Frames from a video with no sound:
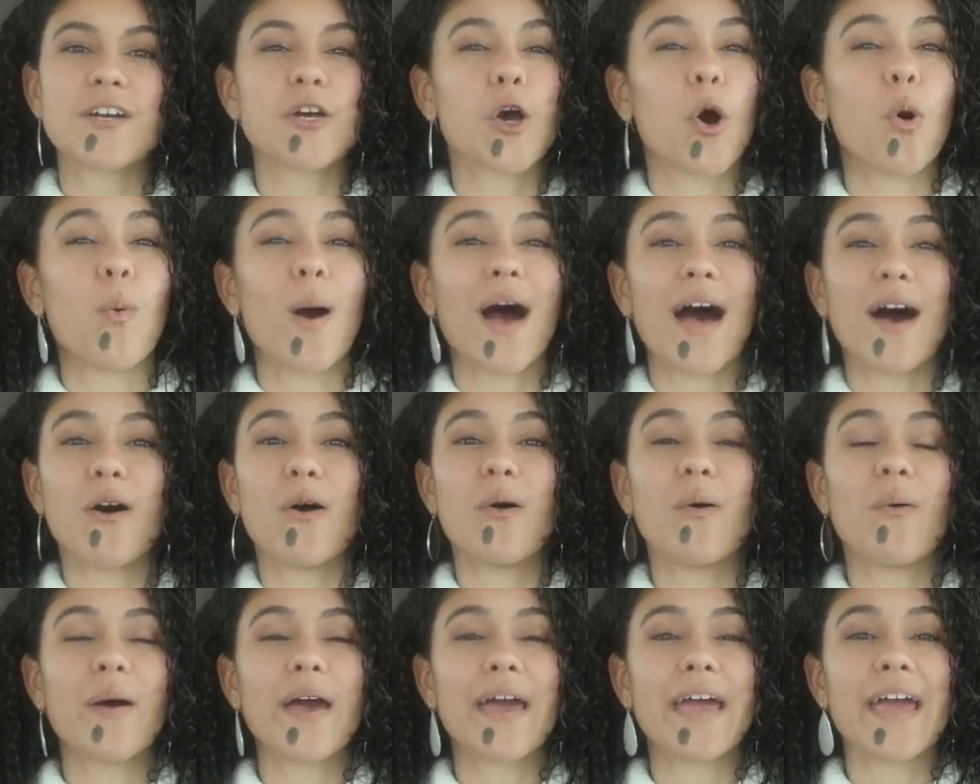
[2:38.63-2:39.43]
go
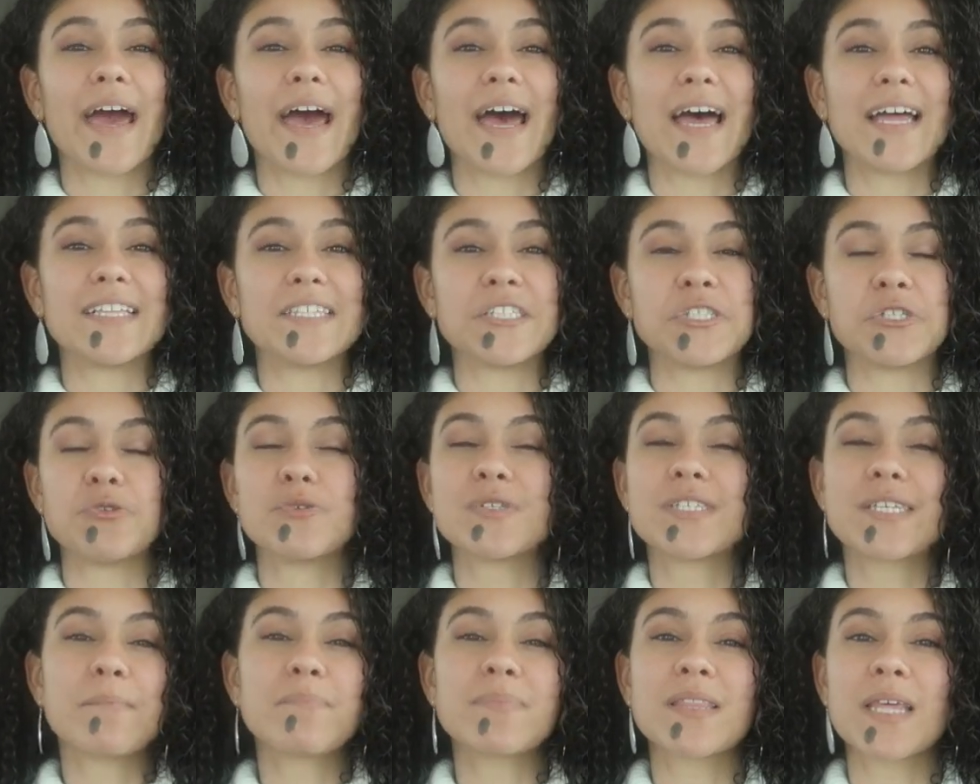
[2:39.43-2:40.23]
out and do
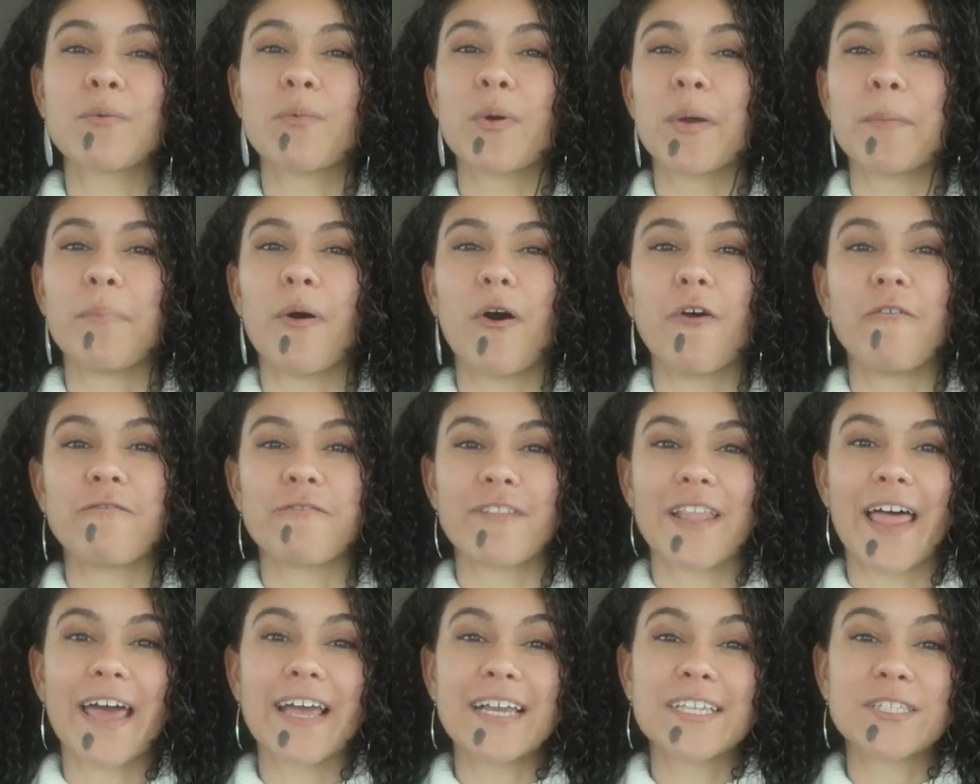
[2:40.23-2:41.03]
something we
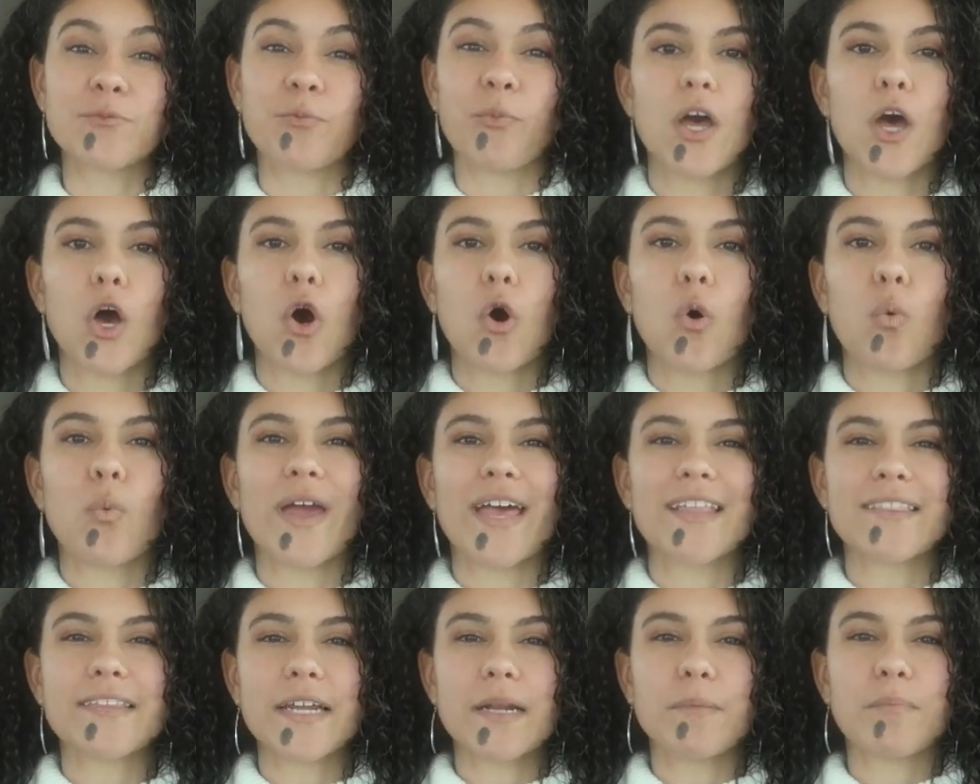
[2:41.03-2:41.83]
both liked. We
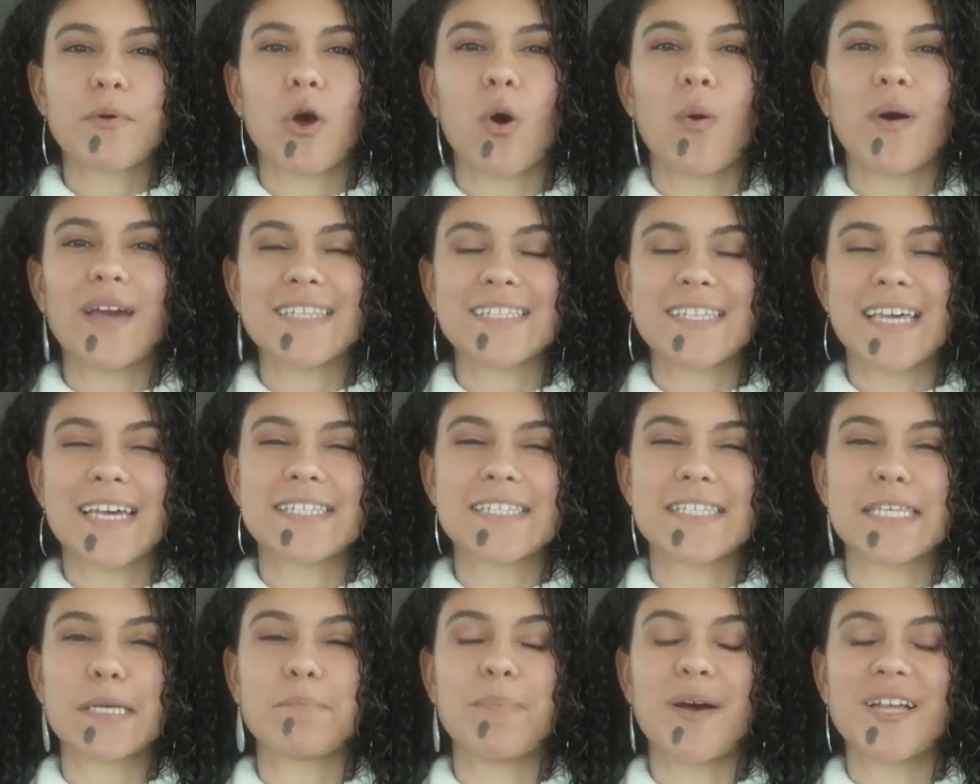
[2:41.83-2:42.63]
ended up going
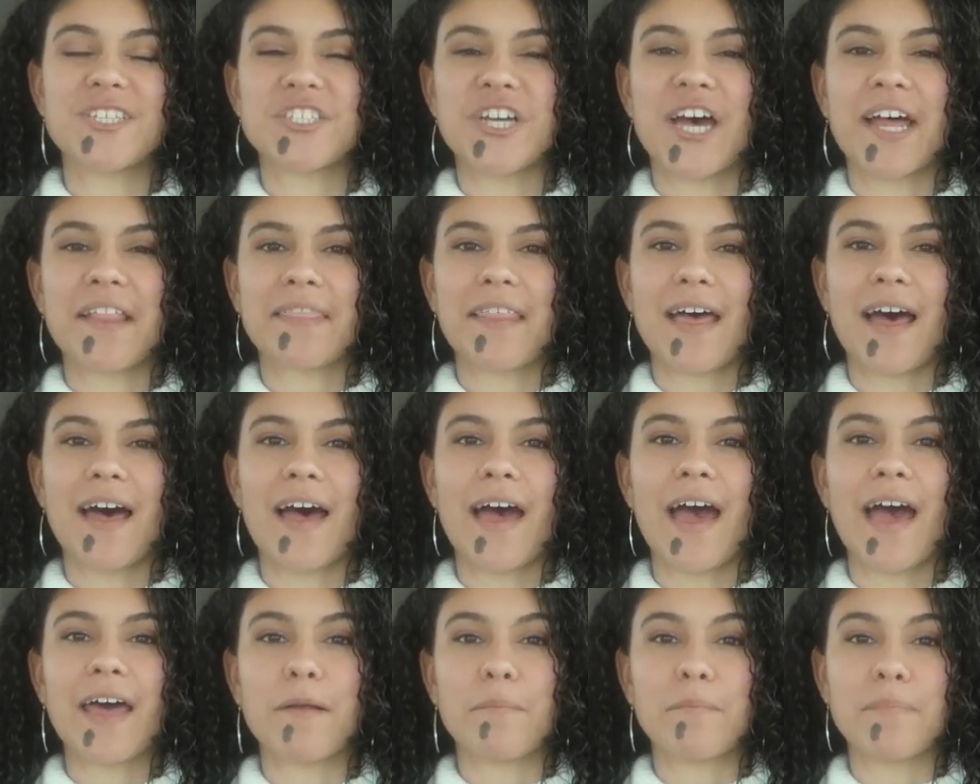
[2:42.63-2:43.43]
dancing bachata
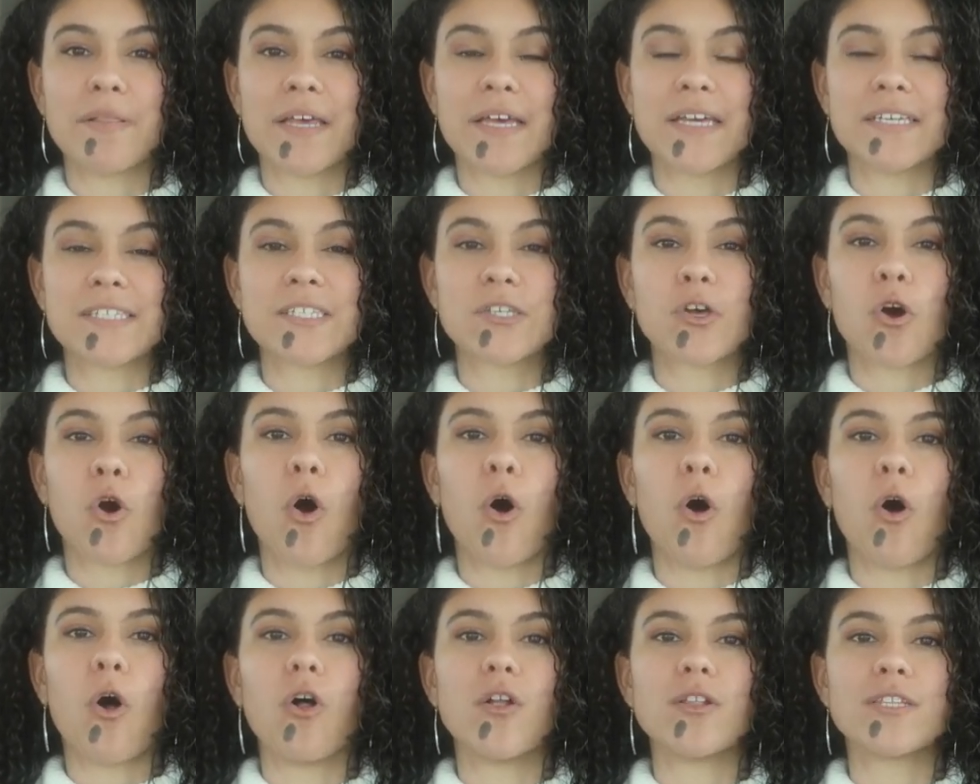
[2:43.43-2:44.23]
at a place
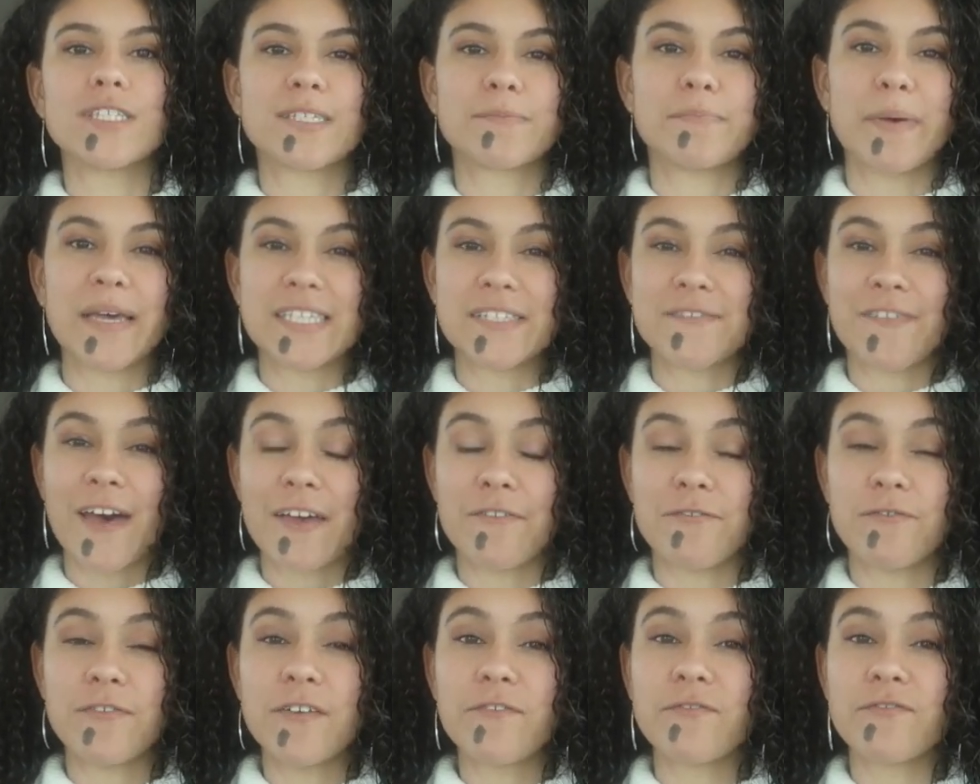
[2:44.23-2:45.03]
called Space
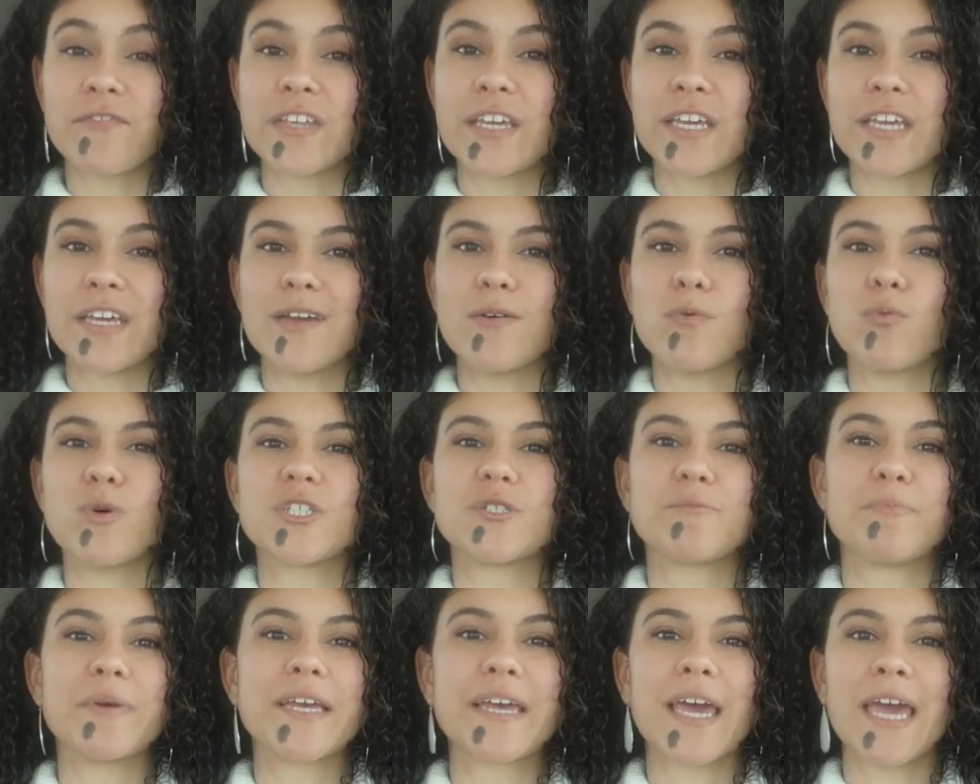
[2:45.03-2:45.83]
550,
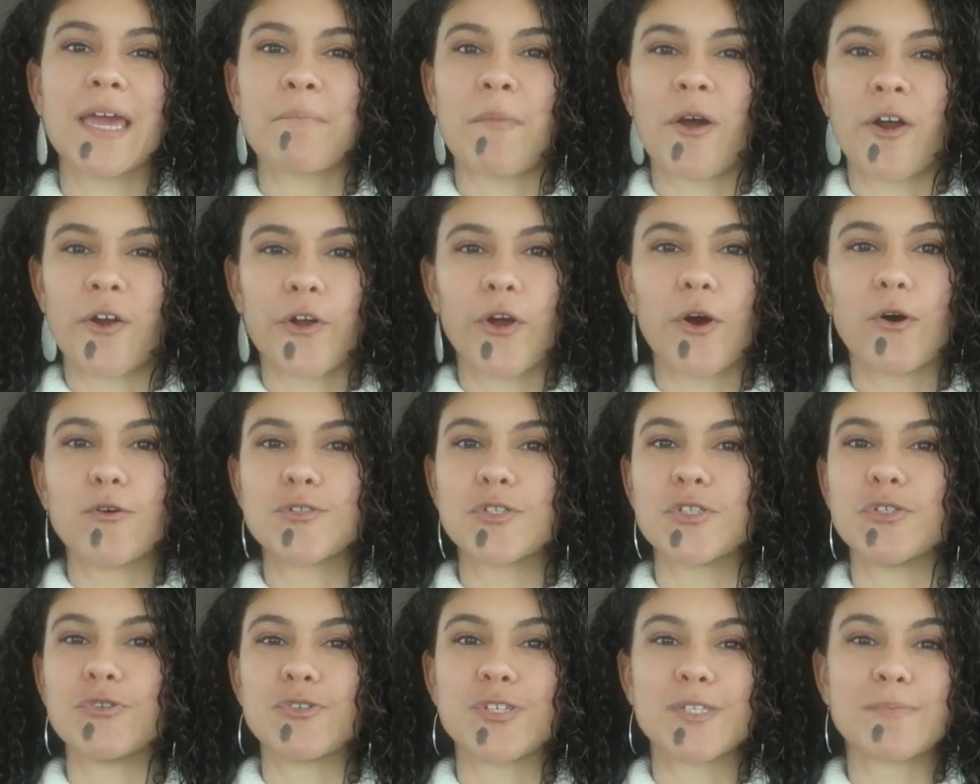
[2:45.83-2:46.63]
which became our
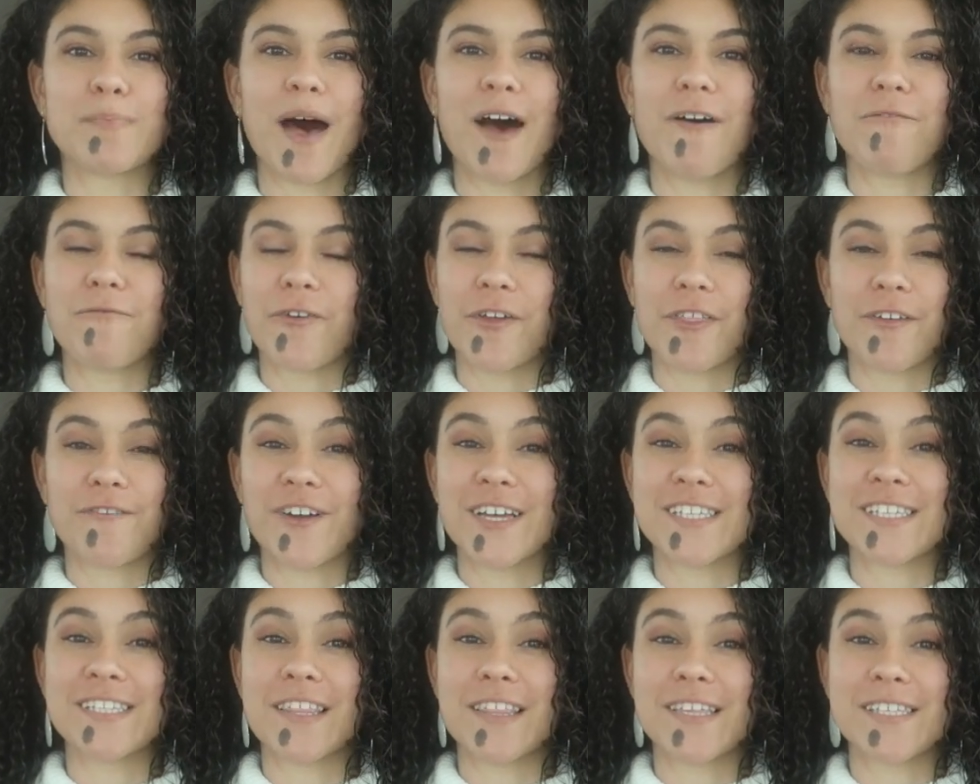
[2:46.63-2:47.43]
go-to spot for the
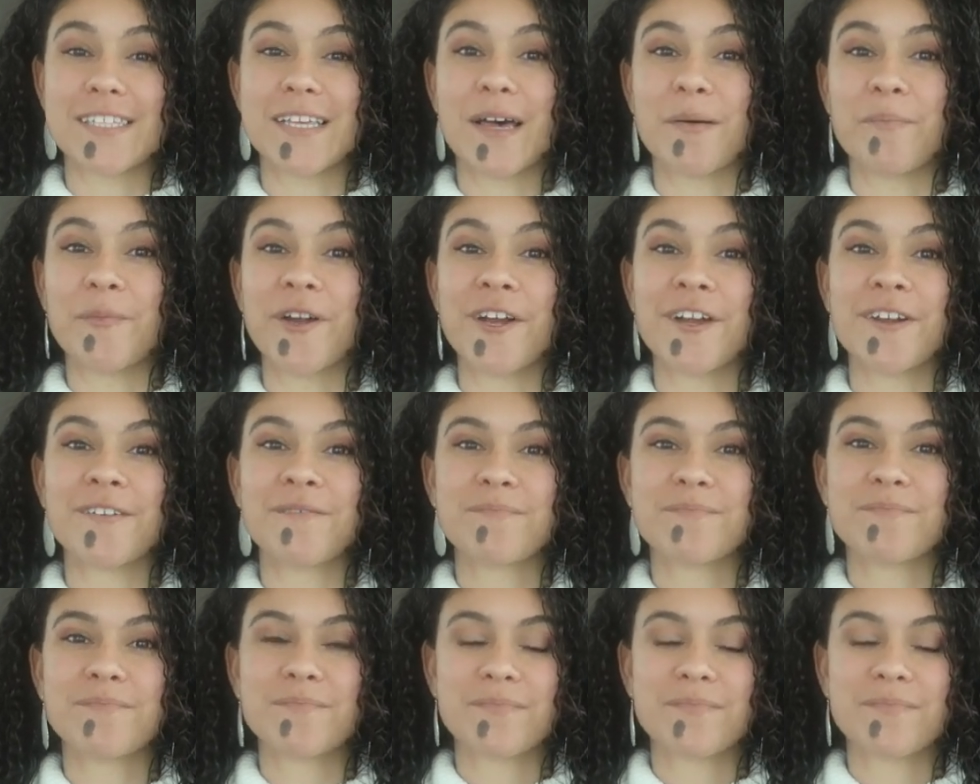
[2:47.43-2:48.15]
rest of the summer.